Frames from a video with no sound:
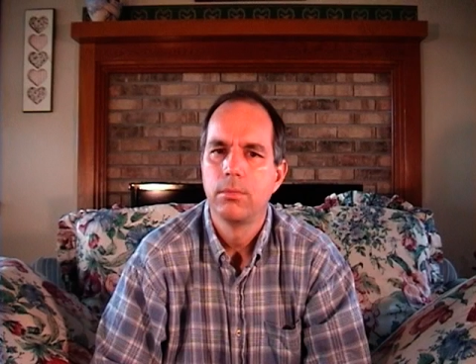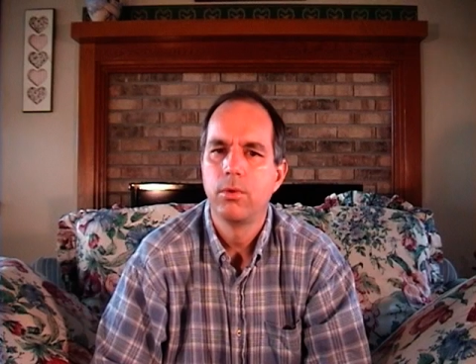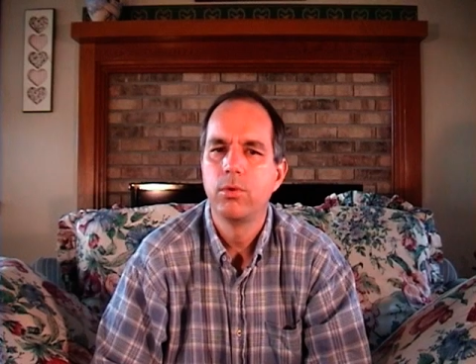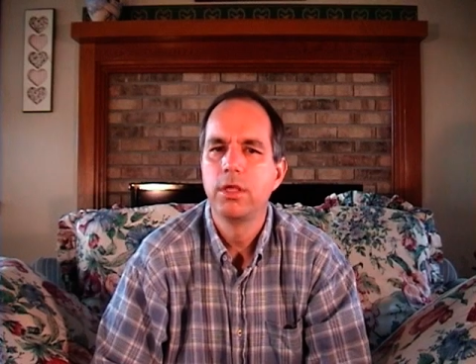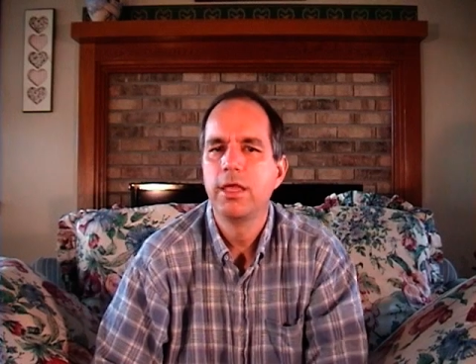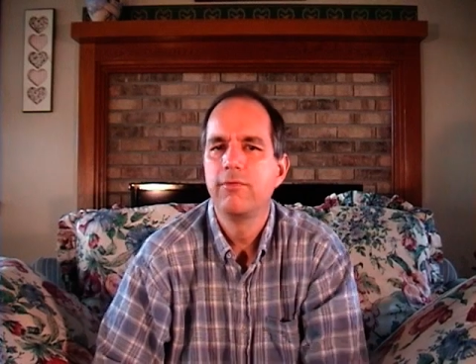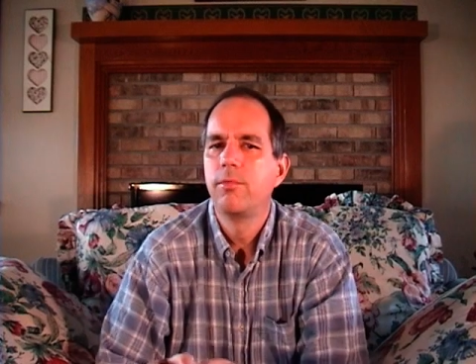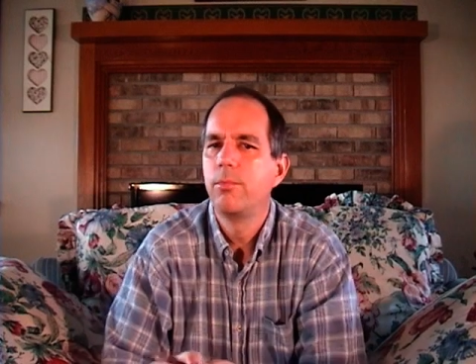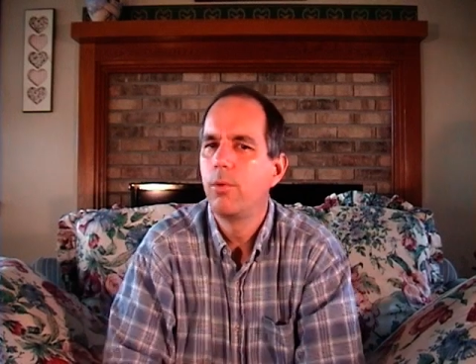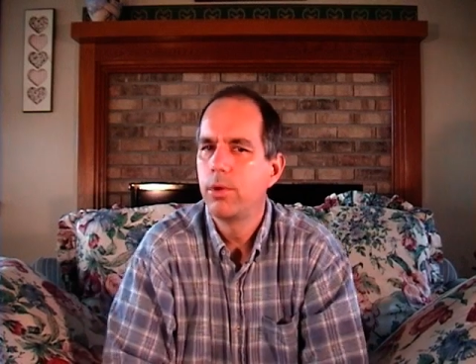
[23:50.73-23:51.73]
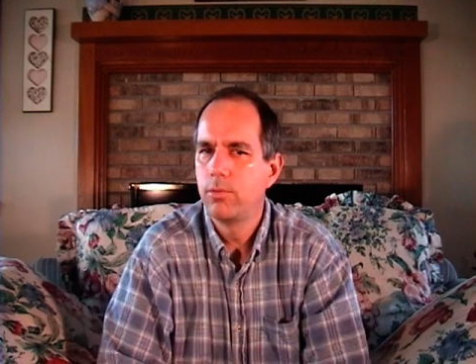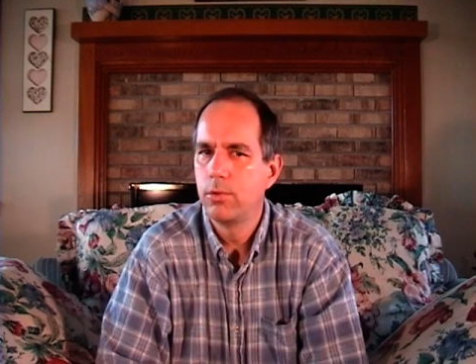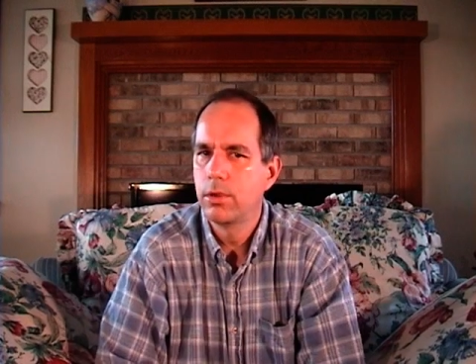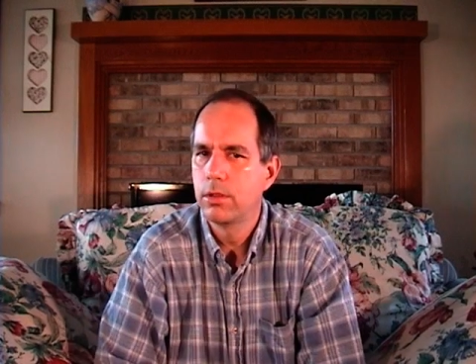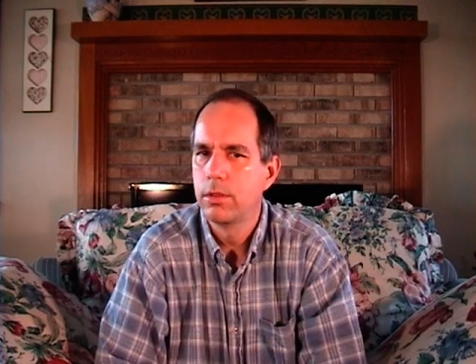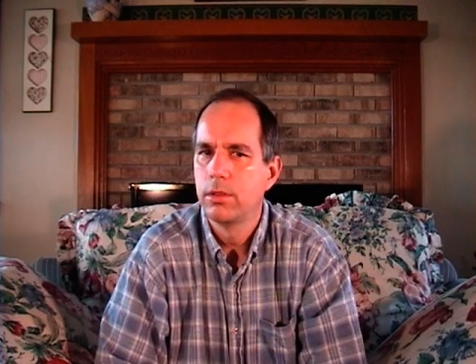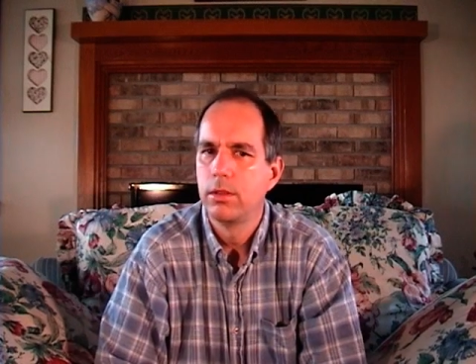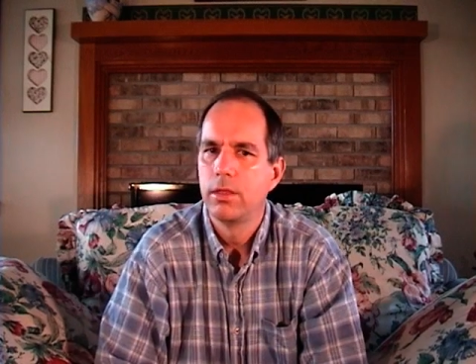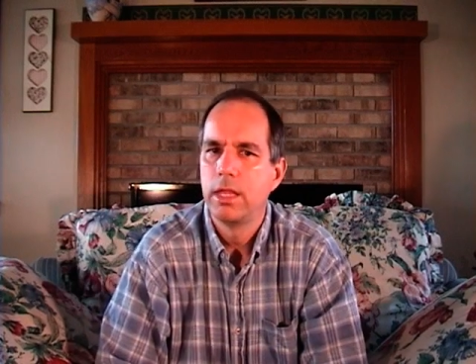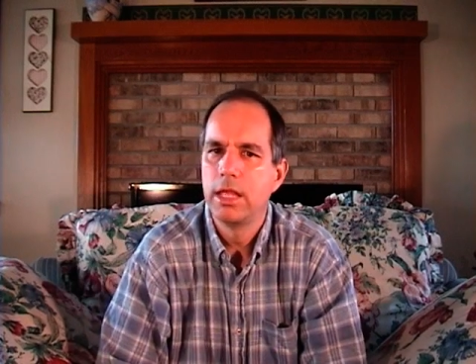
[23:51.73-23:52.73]
But when you give them board work,
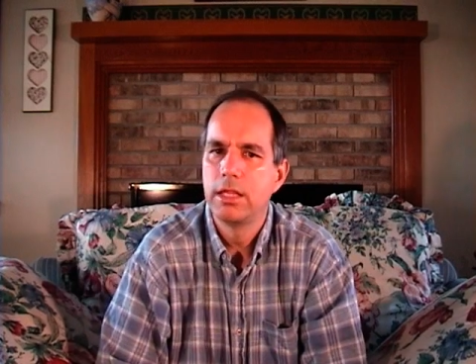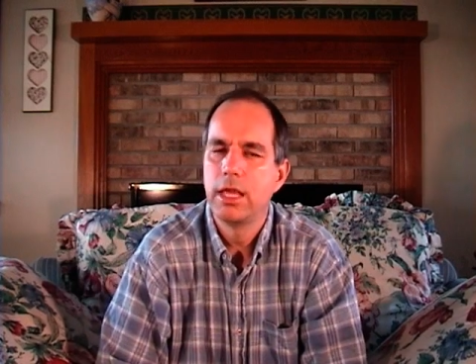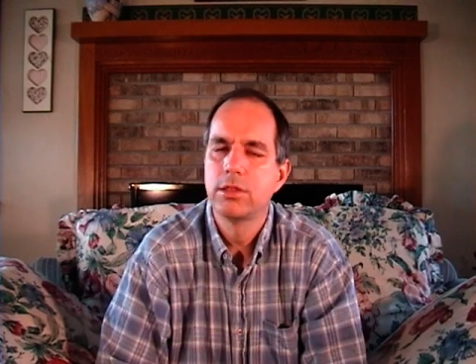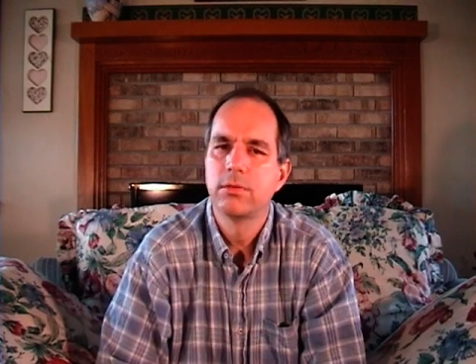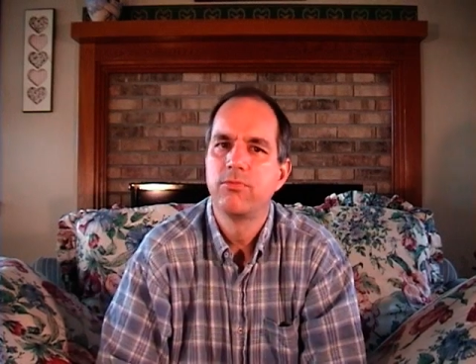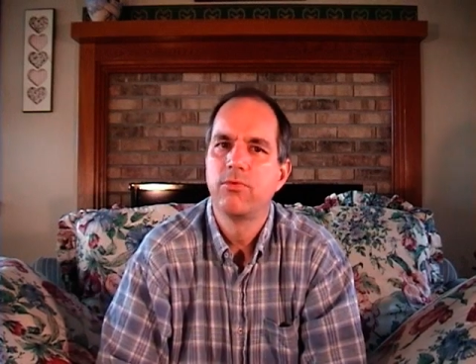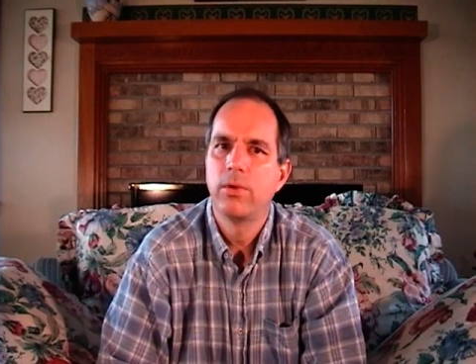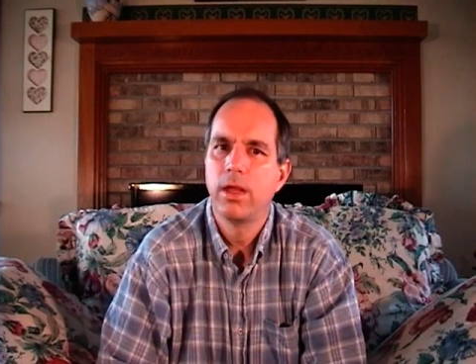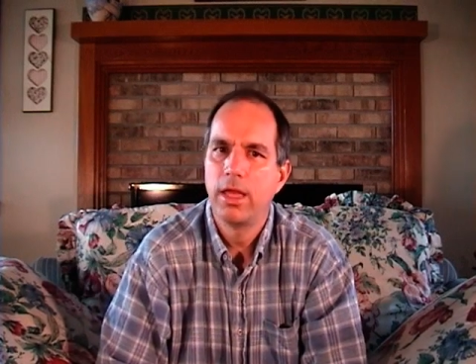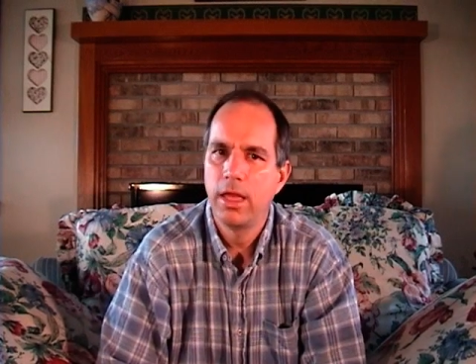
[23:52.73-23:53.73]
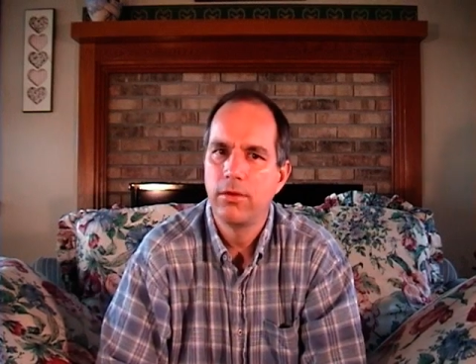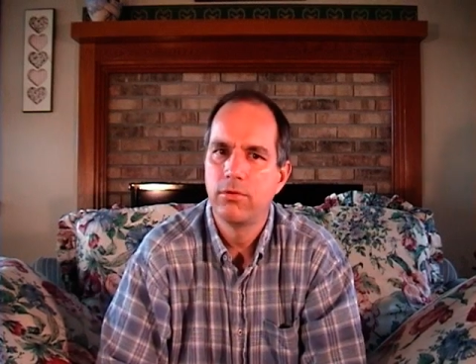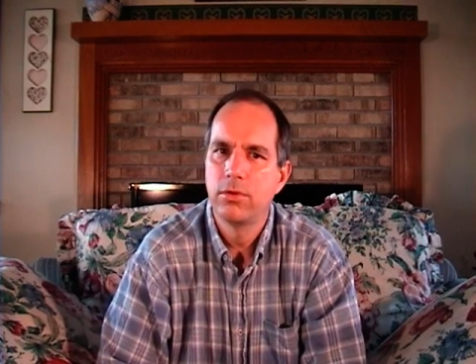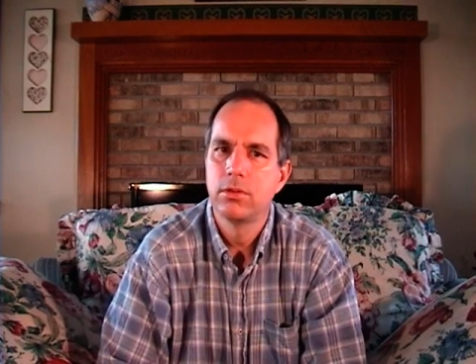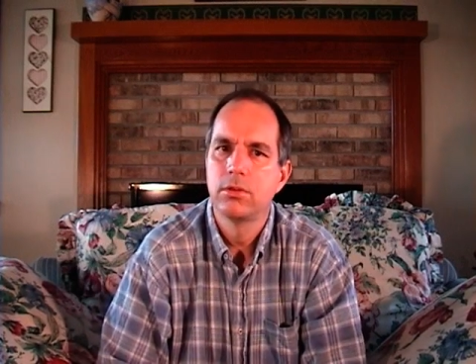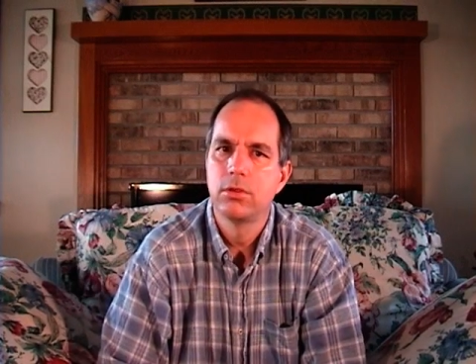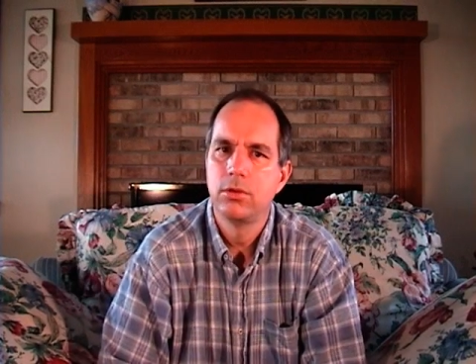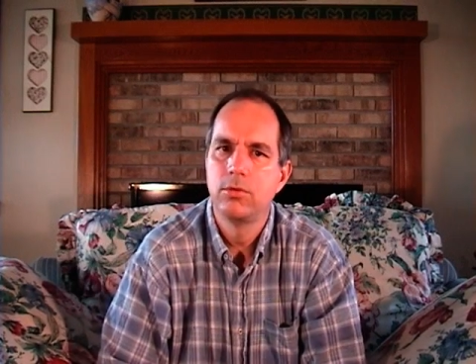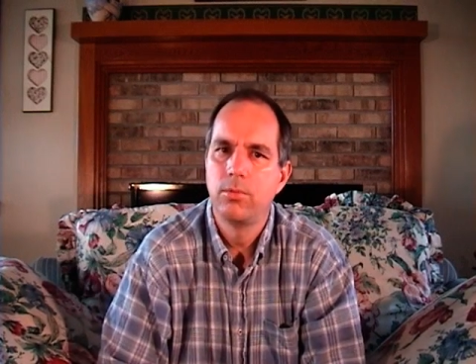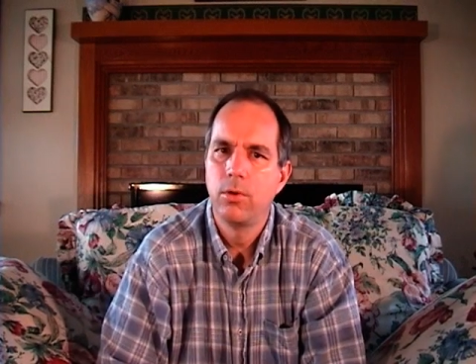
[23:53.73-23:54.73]
it takes them forever to
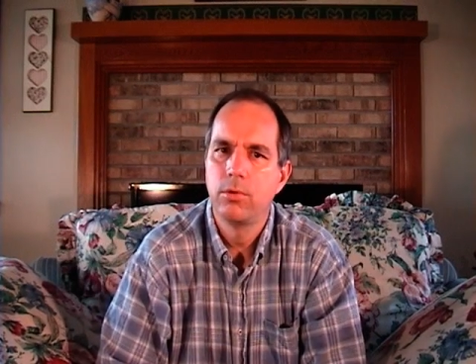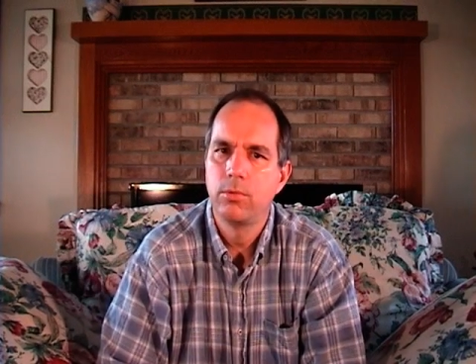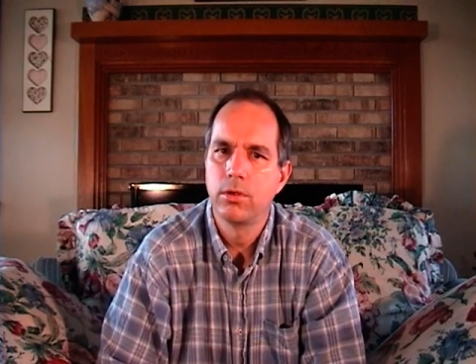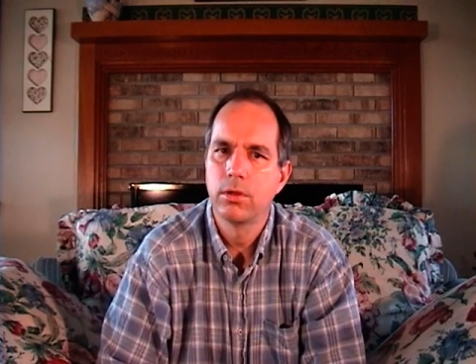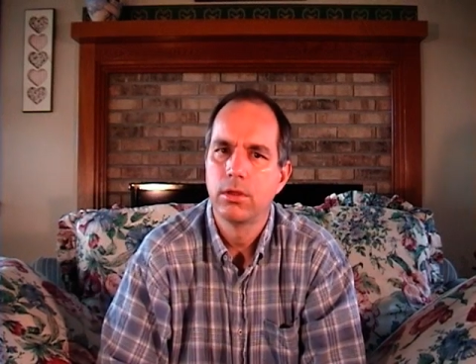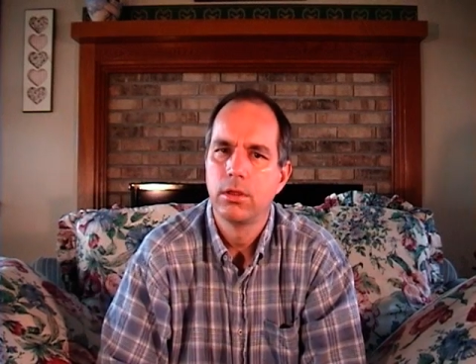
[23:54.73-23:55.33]
do board work.